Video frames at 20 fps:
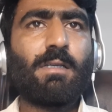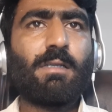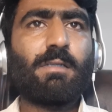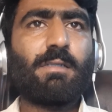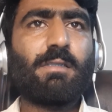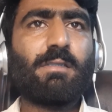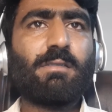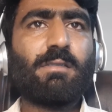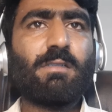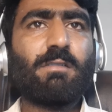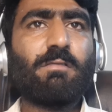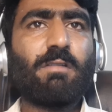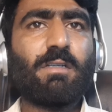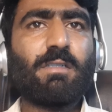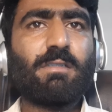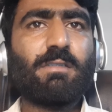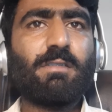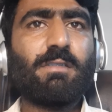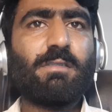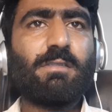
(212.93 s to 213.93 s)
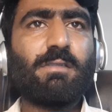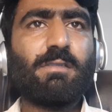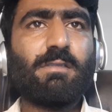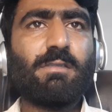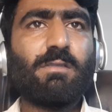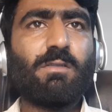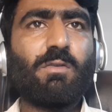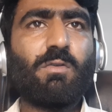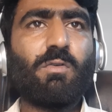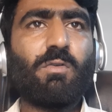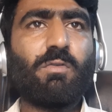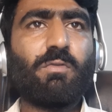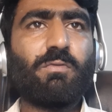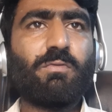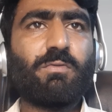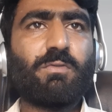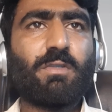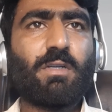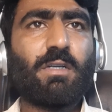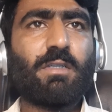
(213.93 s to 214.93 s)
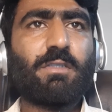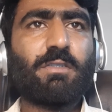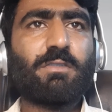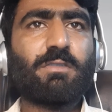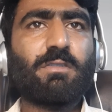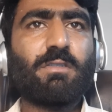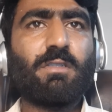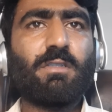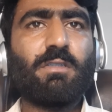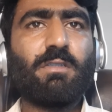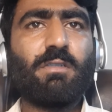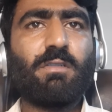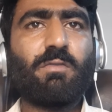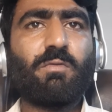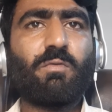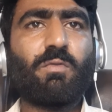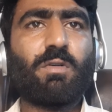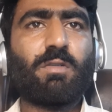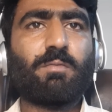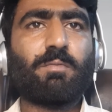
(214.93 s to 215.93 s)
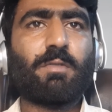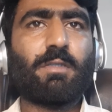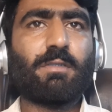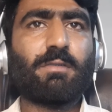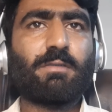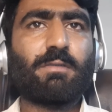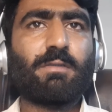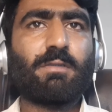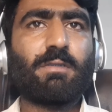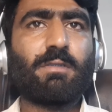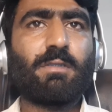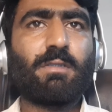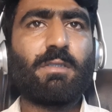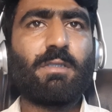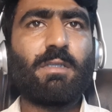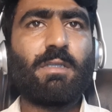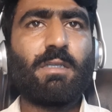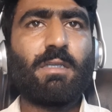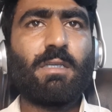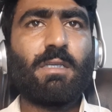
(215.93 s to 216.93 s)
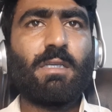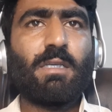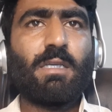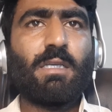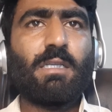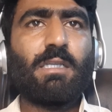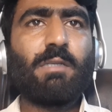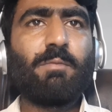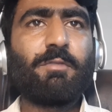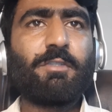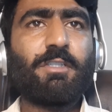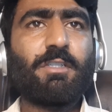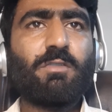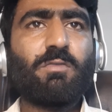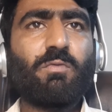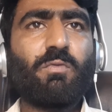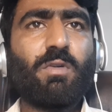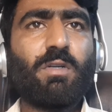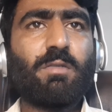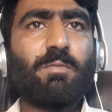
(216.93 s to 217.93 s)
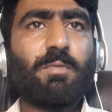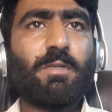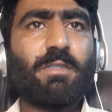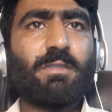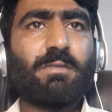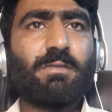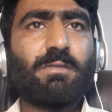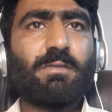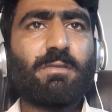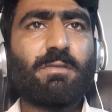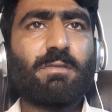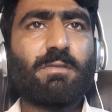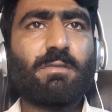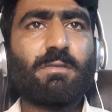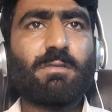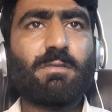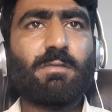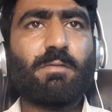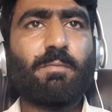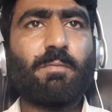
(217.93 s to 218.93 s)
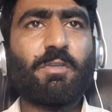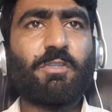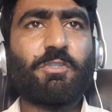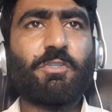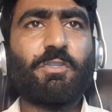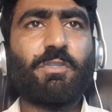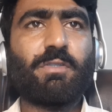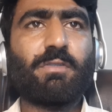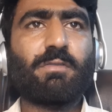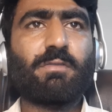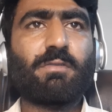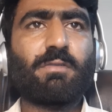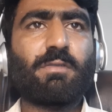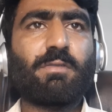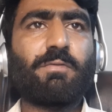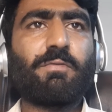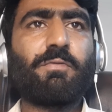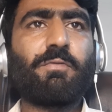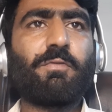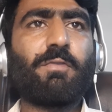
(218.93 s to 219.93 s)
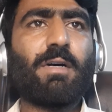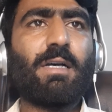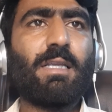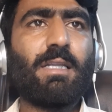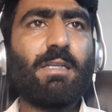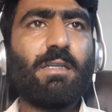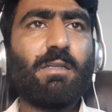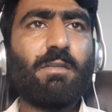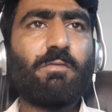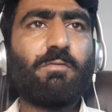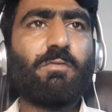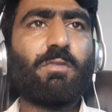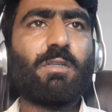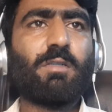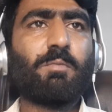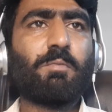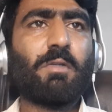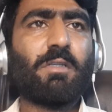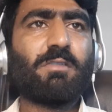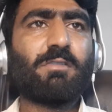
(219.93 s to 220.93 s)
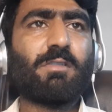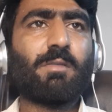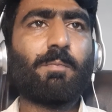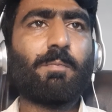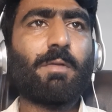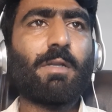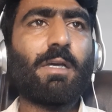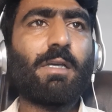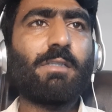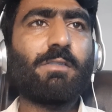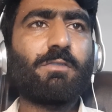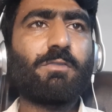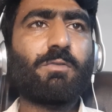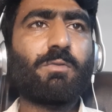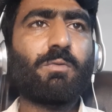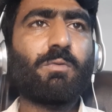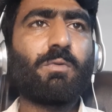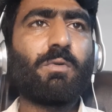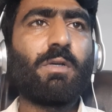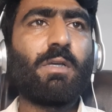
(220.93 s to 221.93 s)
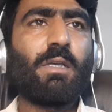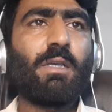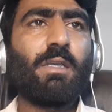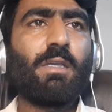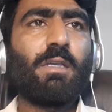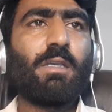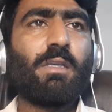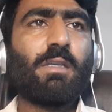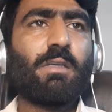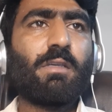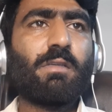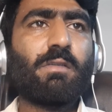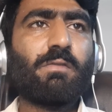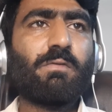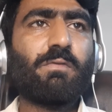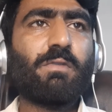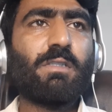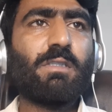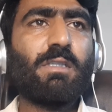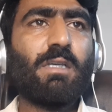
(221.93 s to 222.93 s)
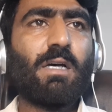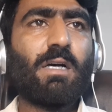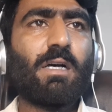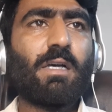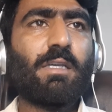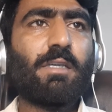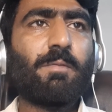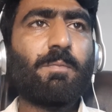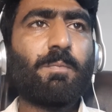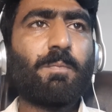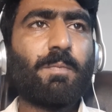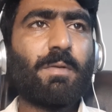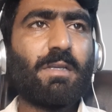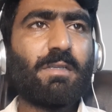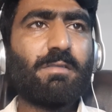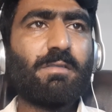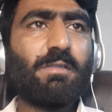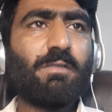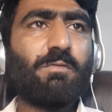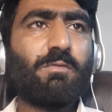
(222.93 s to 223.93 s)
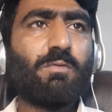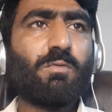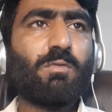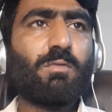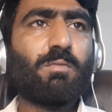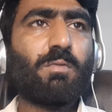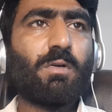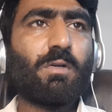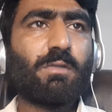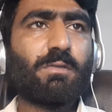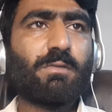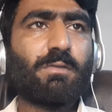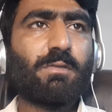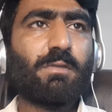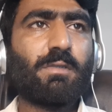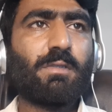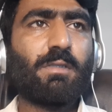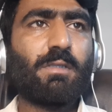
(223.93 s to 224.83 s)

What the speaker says: Disadvantages of traditional WordPress. Limited to WordPress machines. While WordPress supplies you with an impressive toolbox,